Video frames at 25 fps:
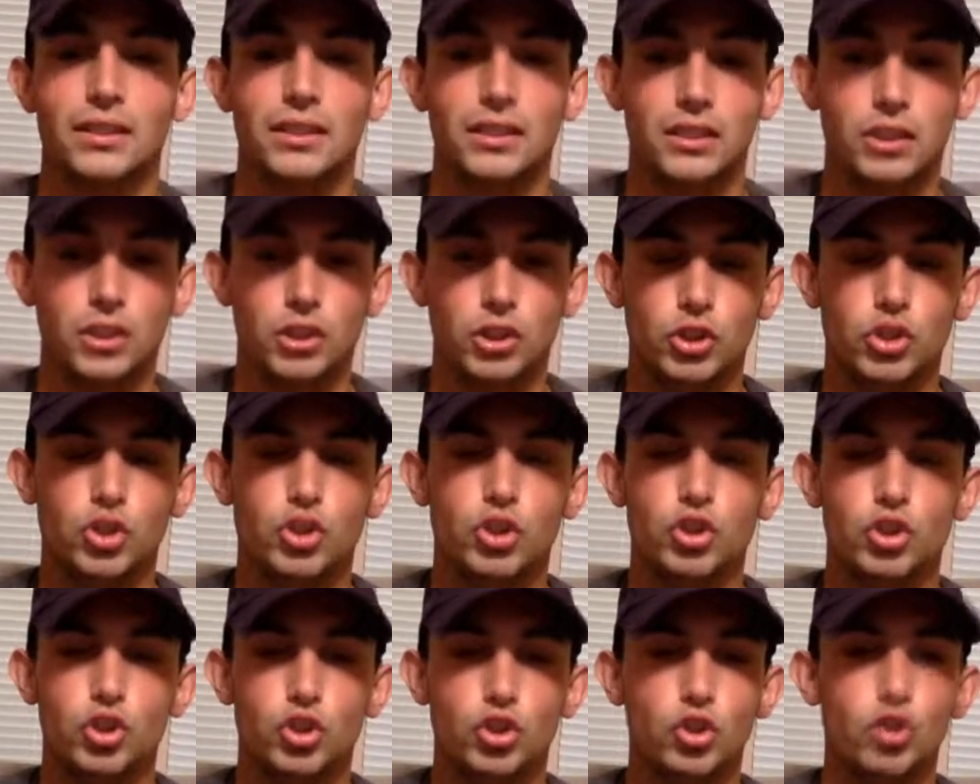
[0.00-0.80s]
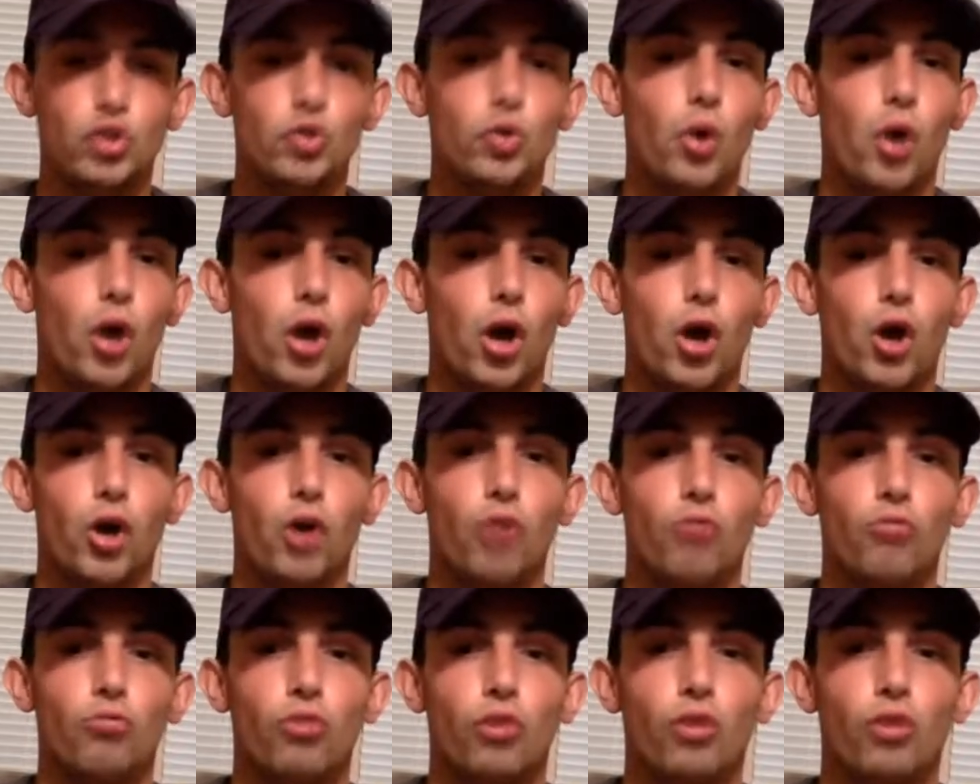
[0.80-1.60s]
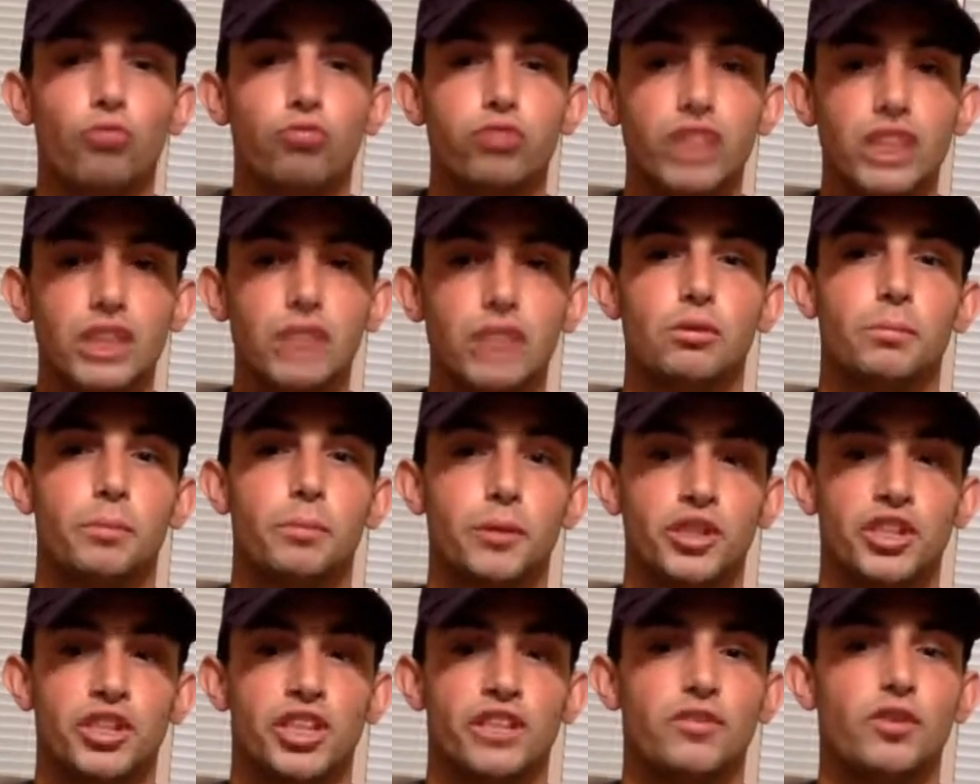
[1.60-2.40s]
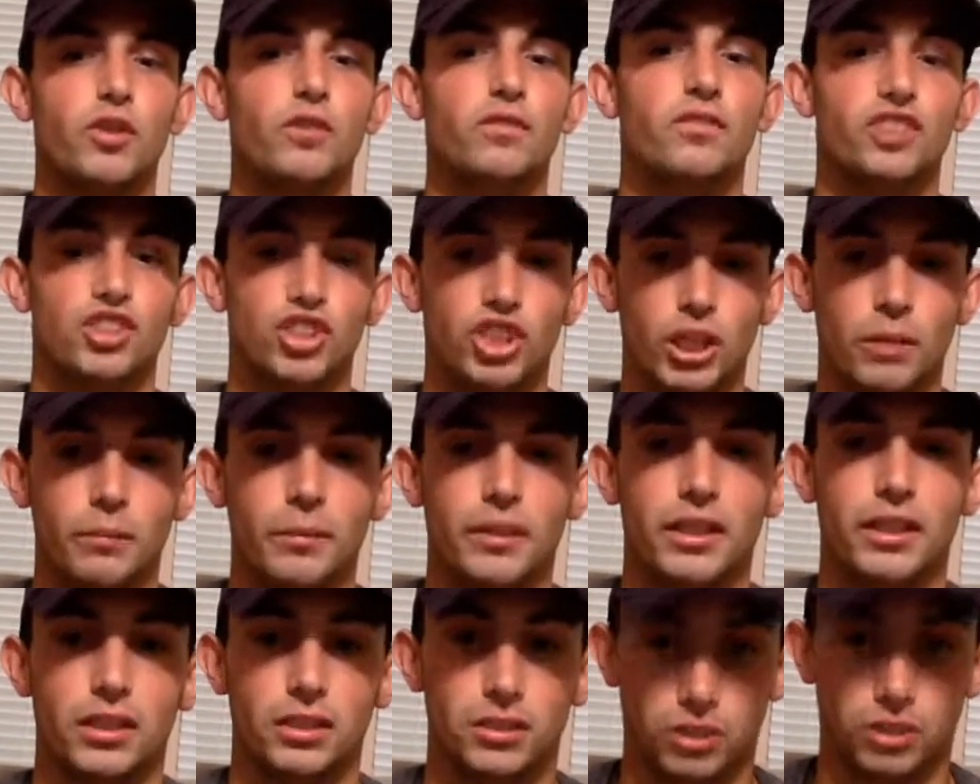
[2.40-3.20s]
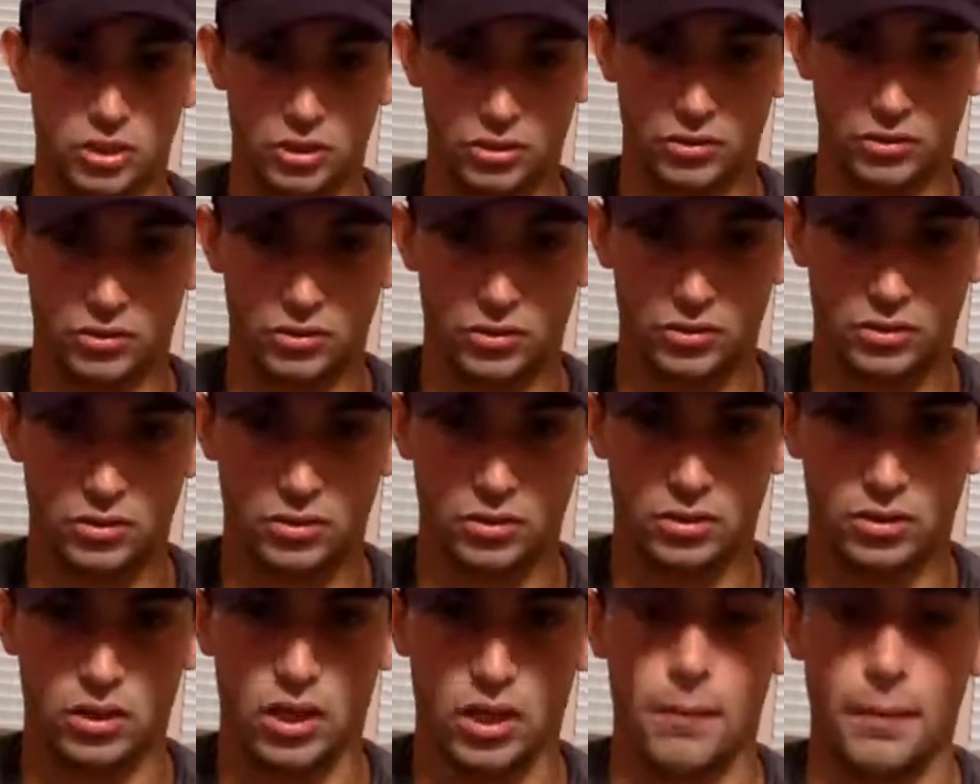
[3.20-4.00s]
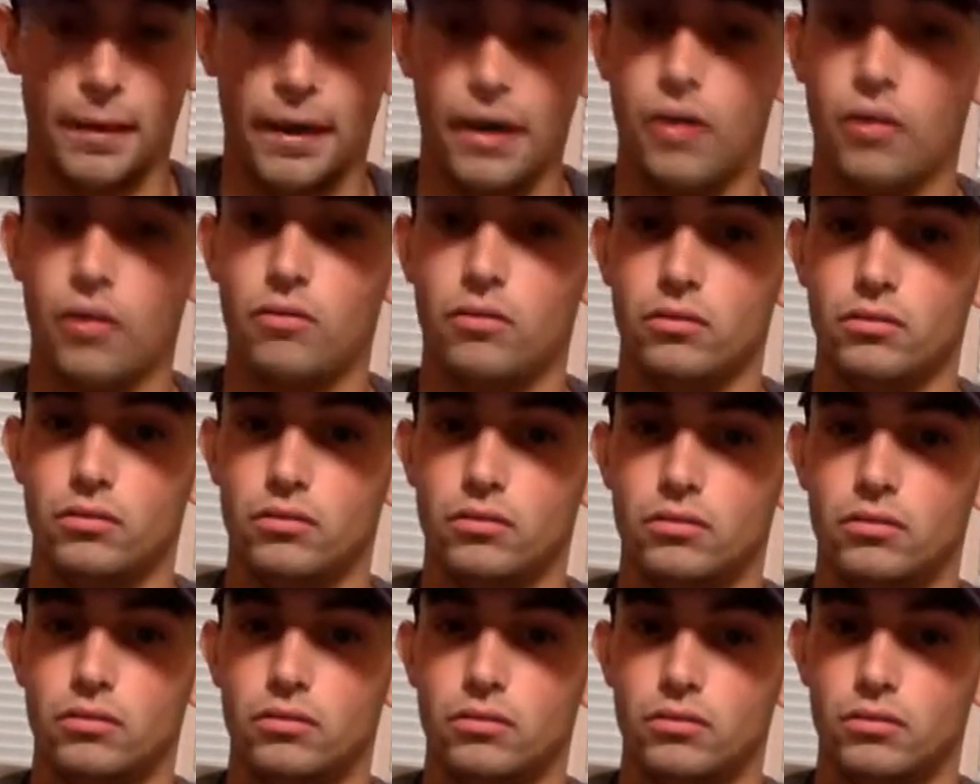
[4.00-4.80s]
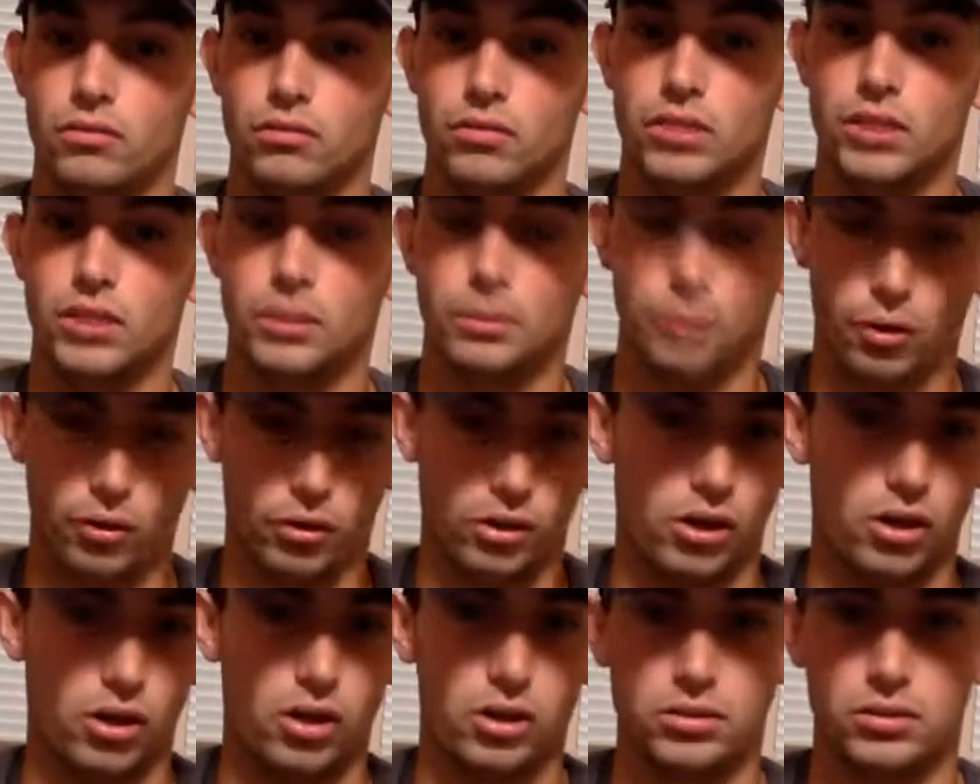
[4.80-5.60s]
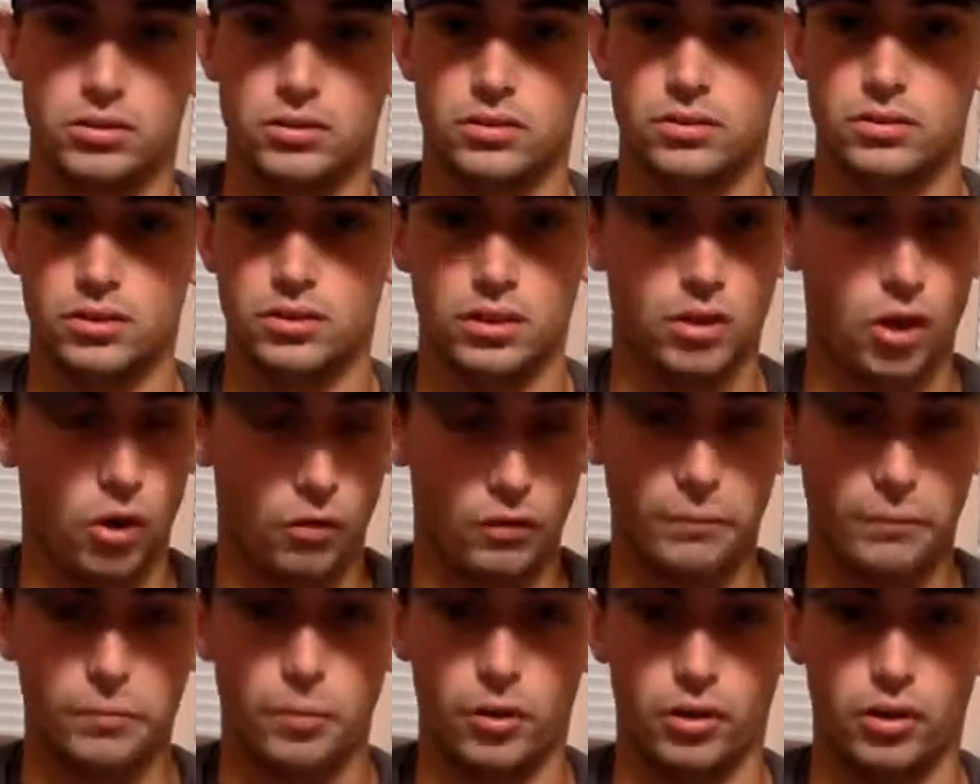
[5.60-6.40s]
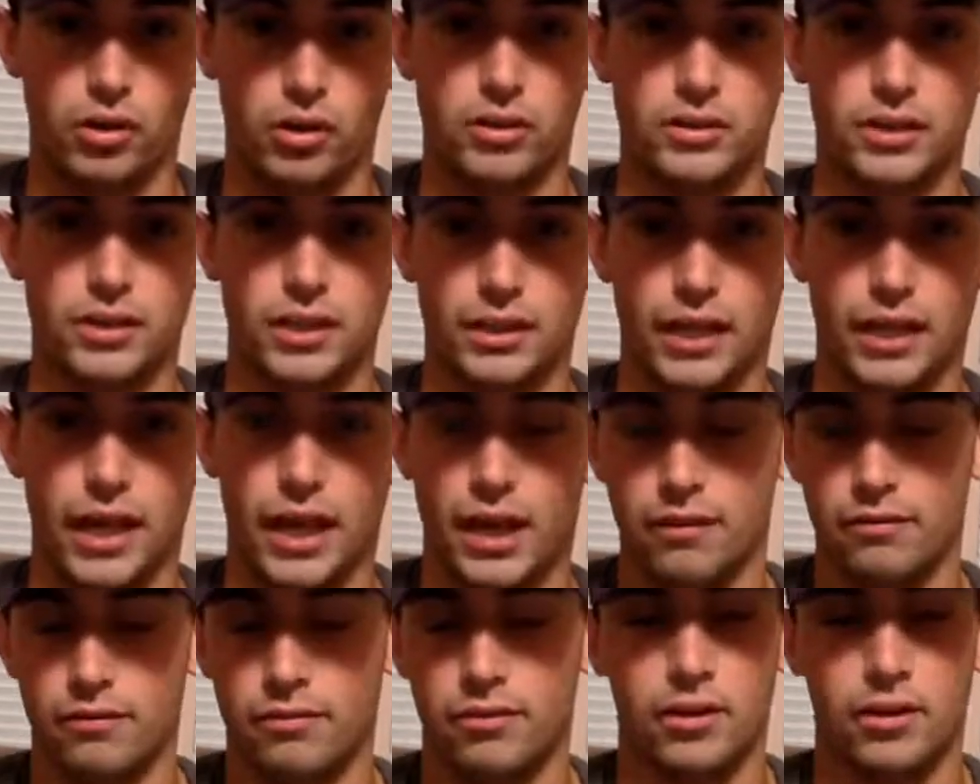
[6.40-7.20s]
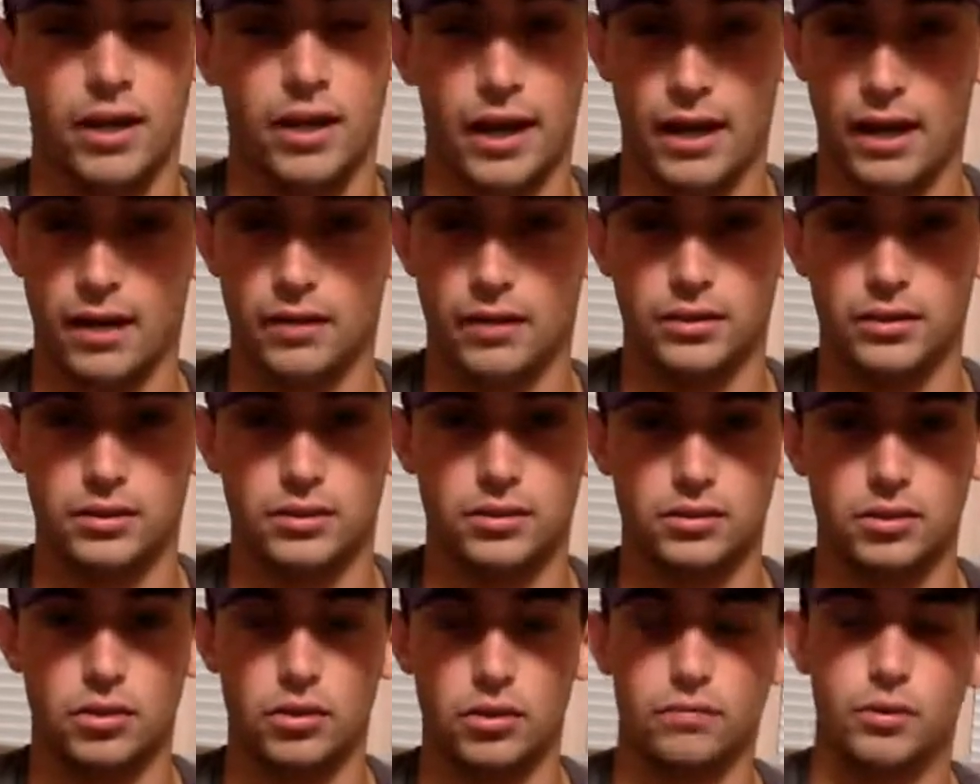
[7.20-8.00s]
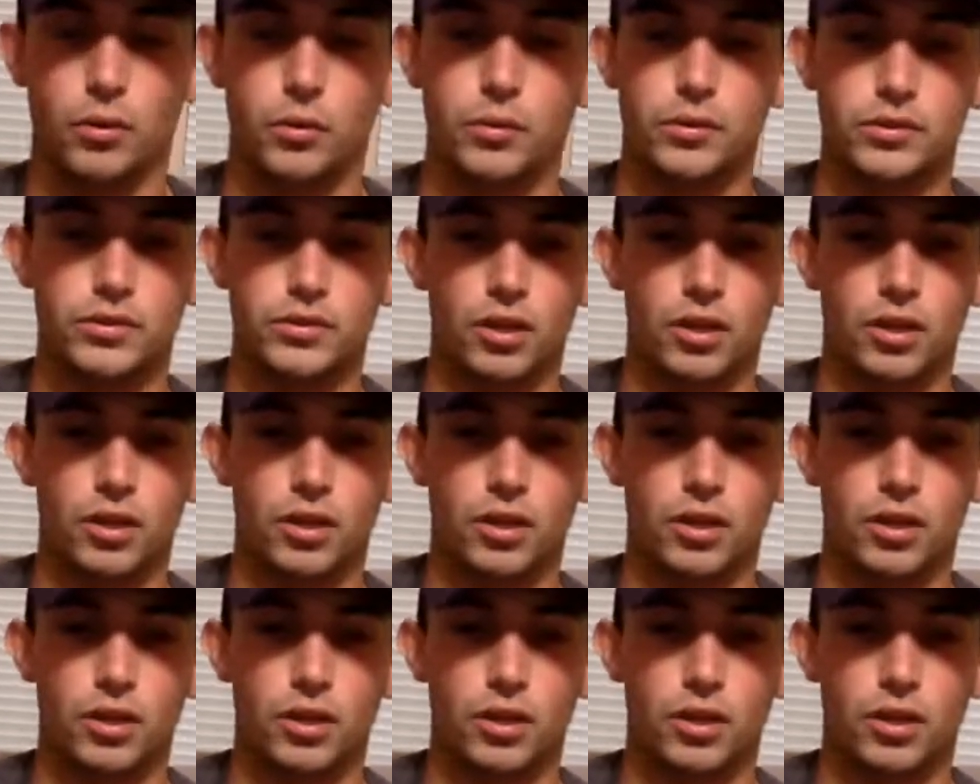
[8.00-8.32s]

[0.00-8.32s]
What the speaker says: You are a reasonable person if you have legitimate concerns about the protocols, the COVID protocols that they have, and how this is going forward.